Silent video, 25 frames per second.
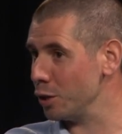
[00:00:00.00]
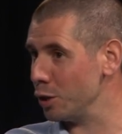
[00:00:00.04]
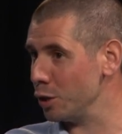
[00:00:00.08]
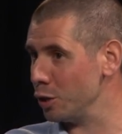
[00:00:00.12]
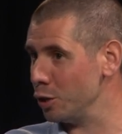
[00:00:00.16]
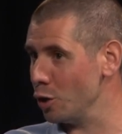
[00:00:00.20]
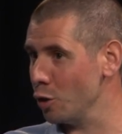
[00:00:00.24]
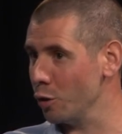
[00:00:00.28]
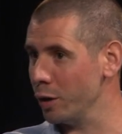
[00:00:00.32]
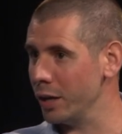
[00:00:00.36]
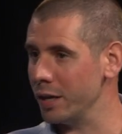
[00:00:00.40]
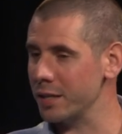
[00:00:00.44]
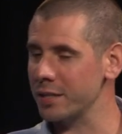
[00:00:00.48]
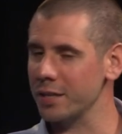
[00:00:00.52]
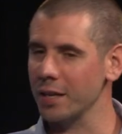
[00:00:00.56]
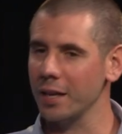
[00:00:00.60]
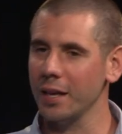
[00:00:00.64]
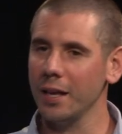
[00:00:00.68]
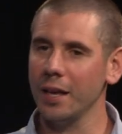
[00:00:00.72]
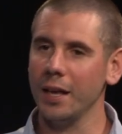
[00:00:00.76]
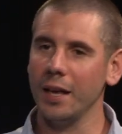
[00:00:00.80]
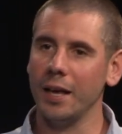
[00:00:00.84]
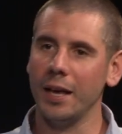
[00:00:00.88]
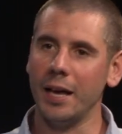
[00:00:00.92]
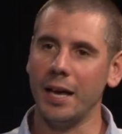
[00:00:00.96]
units,
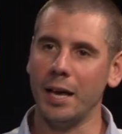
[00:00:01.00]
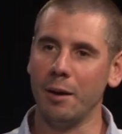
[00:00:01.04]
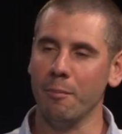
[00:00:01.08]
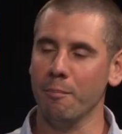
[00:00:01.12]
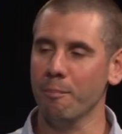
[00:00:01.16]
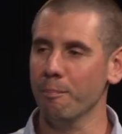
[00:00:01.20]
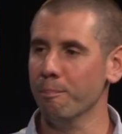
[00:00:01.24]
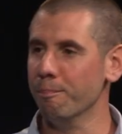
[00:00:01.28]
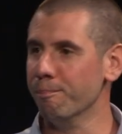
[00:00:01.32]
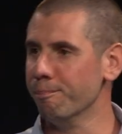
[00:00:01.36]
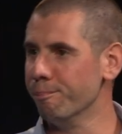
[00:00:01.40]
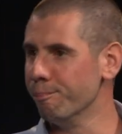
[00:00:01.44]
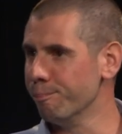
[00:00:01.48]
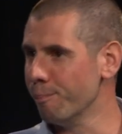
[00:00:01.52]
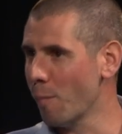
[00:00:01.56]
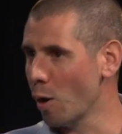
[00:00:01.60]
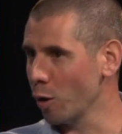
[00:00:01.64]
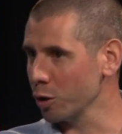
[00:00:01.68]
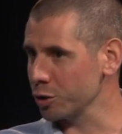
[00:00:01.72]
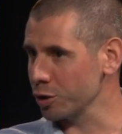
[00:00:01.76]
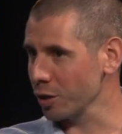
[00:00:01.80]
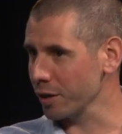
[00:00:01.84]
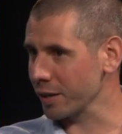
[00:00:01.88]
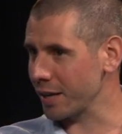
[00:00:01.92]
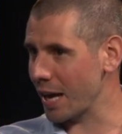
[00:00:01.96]

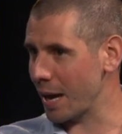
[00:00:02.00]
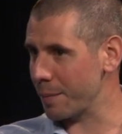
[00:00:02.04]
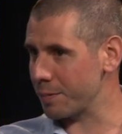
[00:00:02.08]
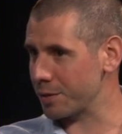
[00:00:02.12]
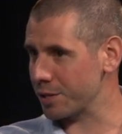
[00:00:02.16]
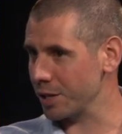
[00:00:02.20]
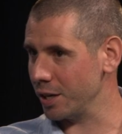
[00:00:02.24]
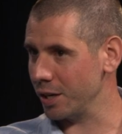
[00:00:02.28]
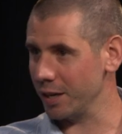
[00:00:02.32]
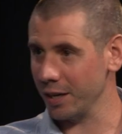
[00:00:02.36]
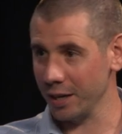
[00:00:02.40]
motion capture.